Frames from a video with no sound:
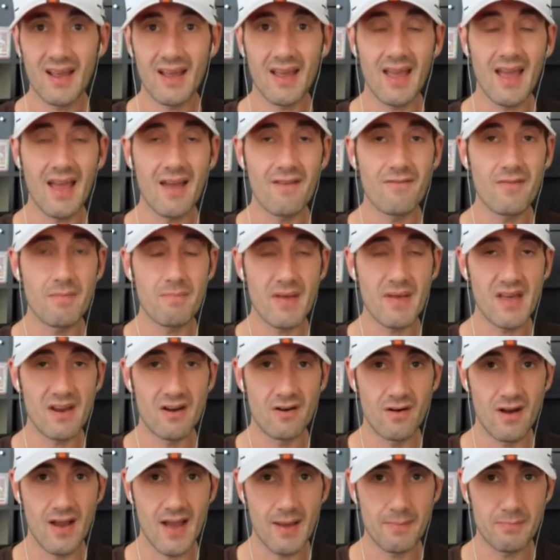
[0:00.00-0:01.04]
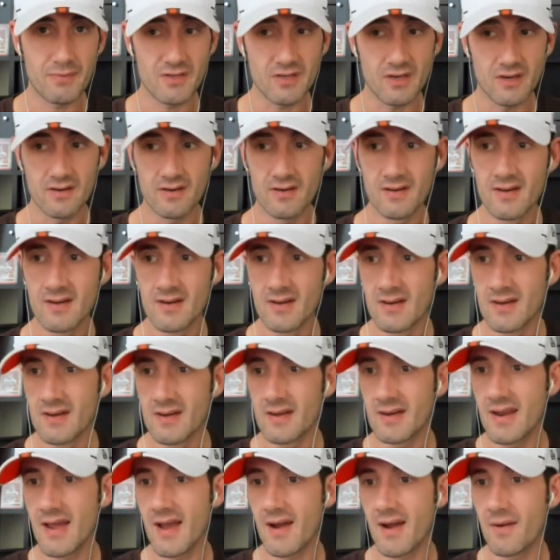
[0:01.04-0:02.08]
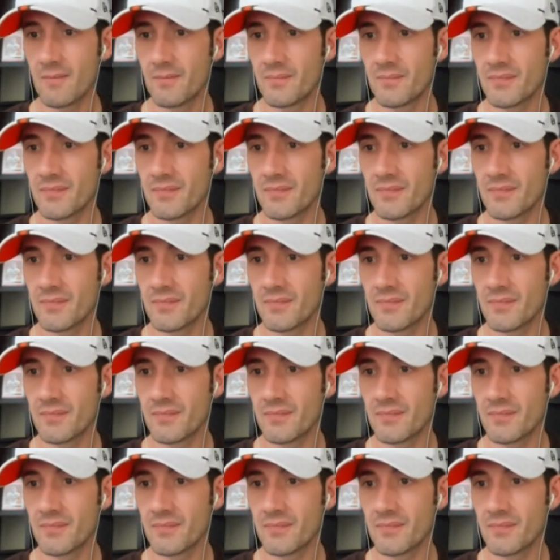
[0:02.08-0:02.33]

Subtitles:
have a better option. Now,